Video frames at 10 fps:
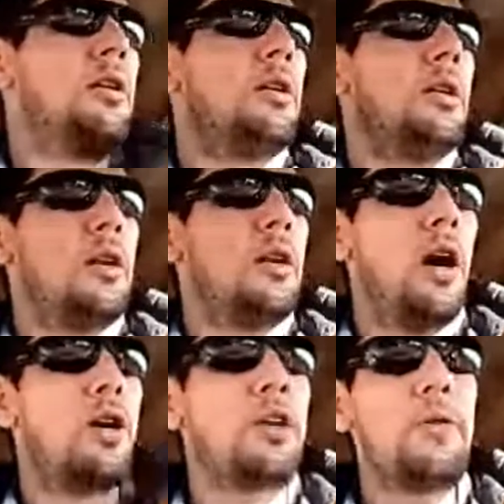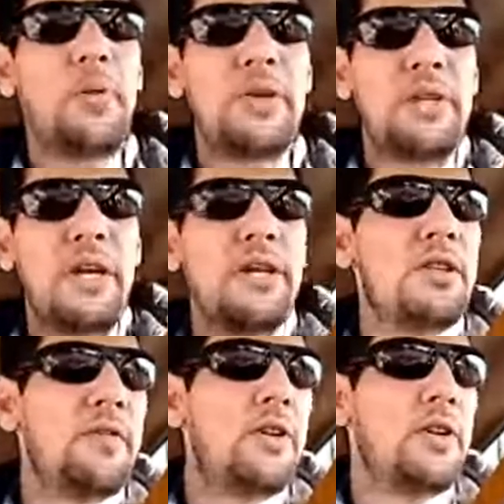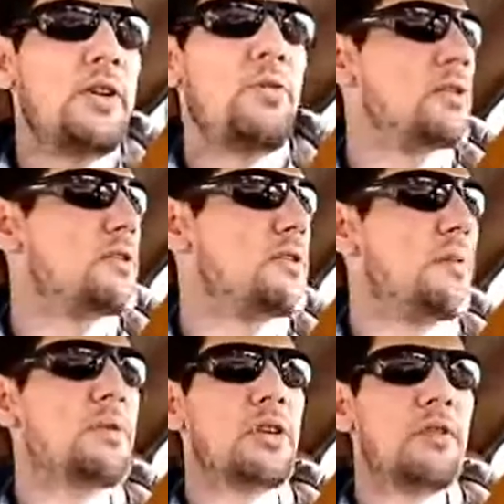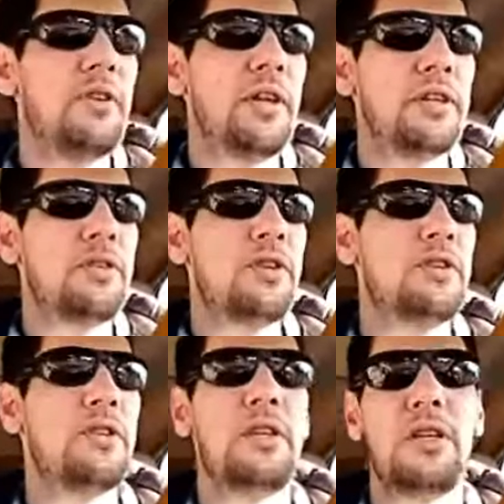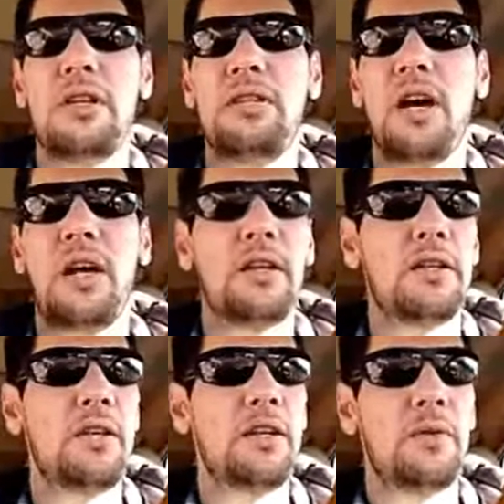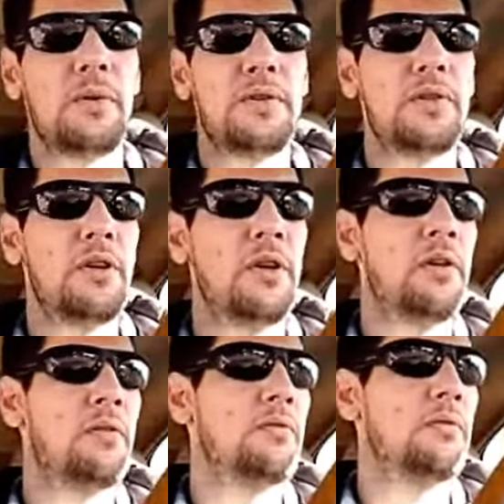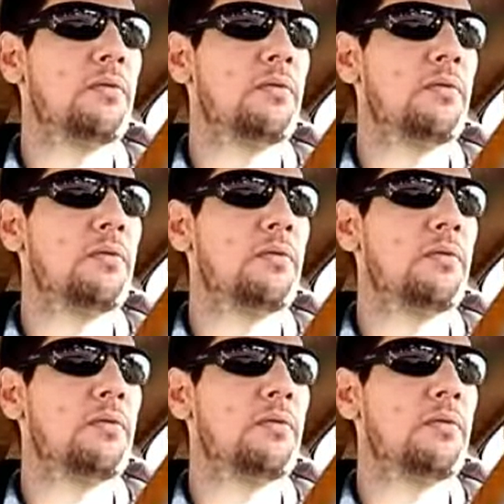a good percentage of a human's consumption of electricity is not continuous, you know.